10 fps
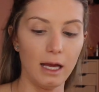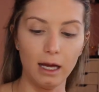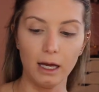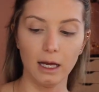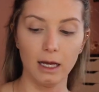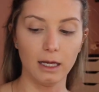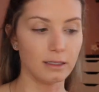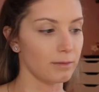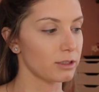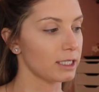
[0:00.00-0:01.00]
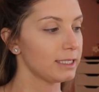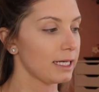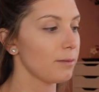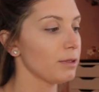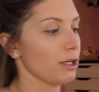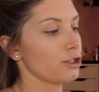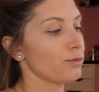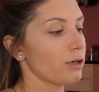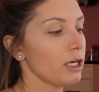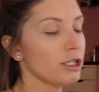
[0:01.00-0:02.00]
And I'm just going to take a blush
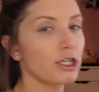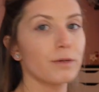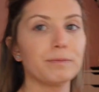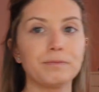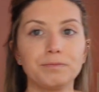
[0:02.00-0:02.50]
brush.